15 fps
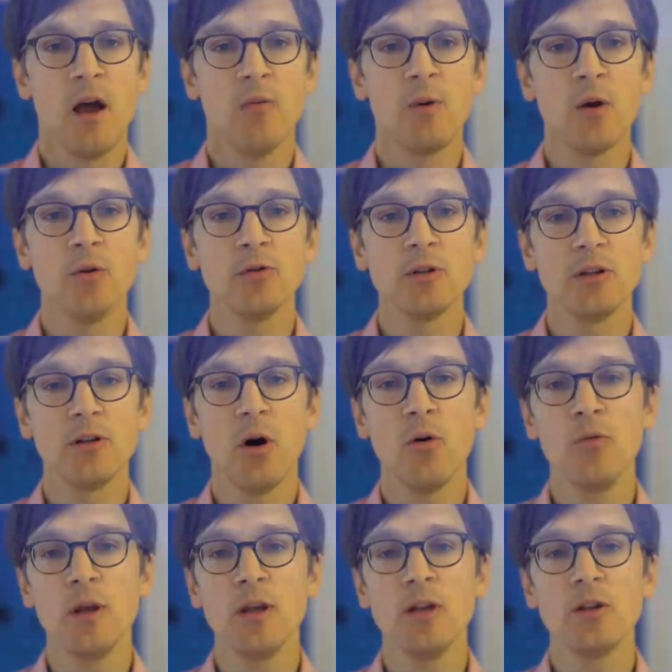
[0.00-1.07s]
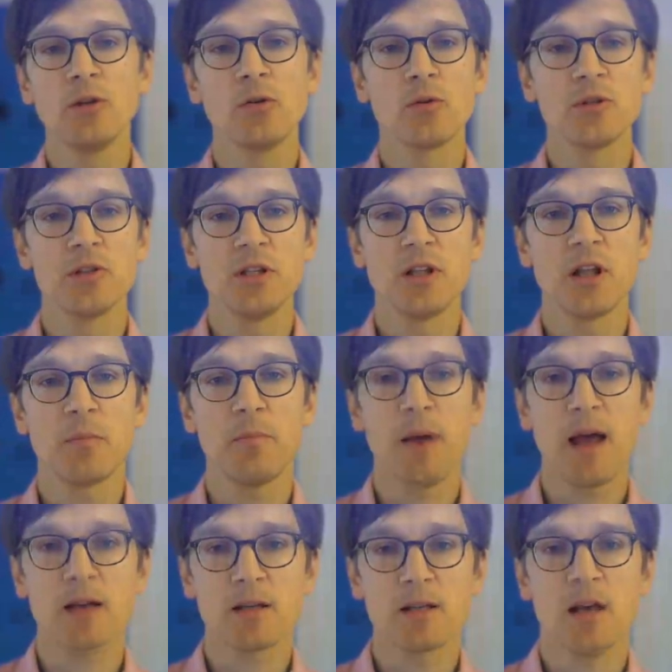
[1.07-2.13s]
We on, only need to consider
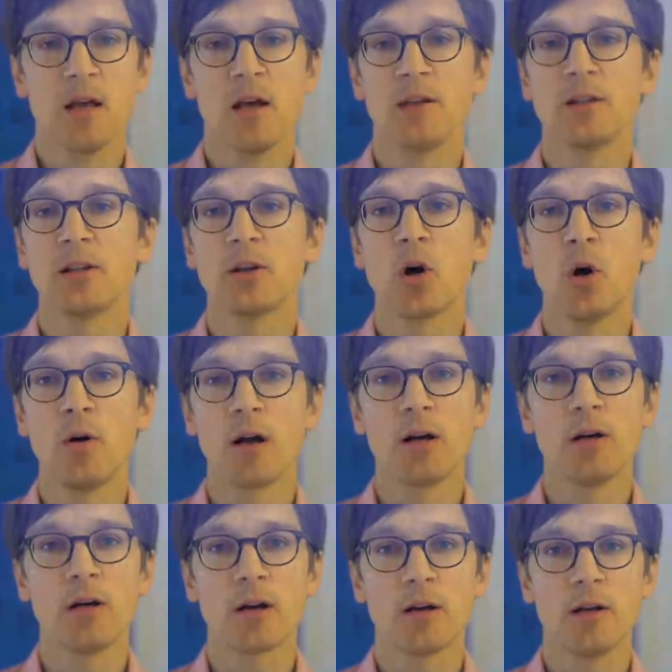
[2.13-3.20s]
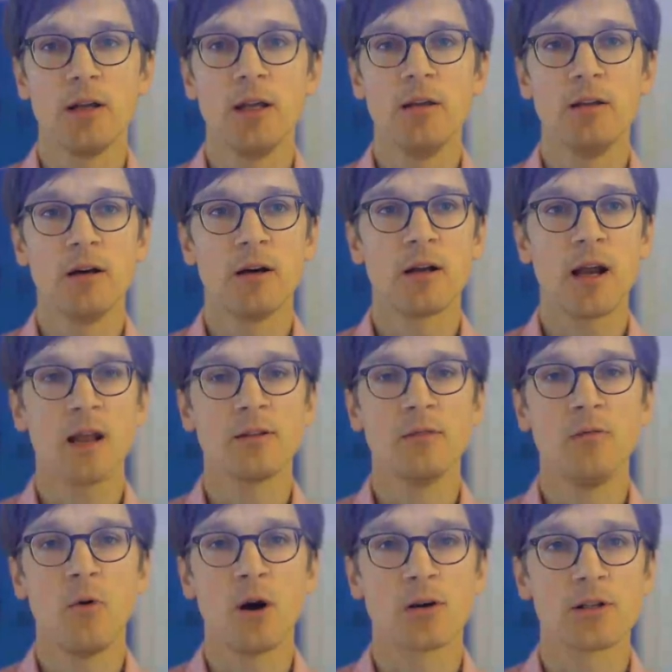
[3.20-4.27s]
pairs that co-occur in
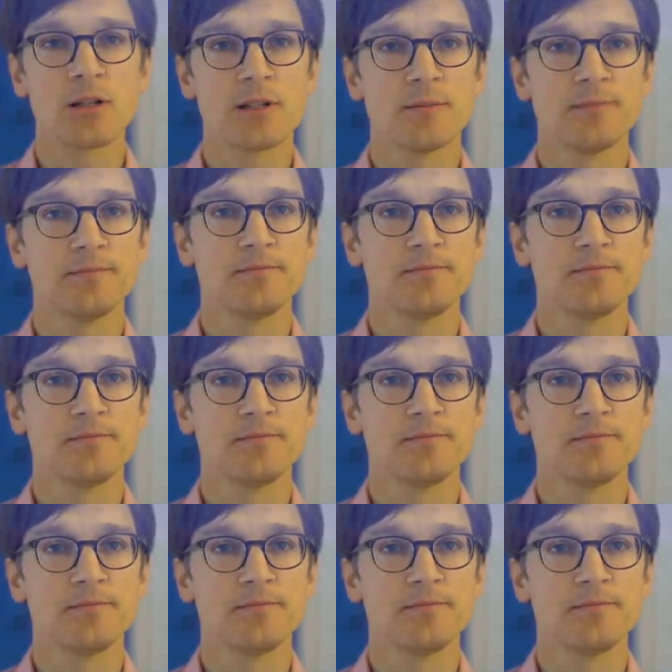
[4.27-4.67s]
random walks.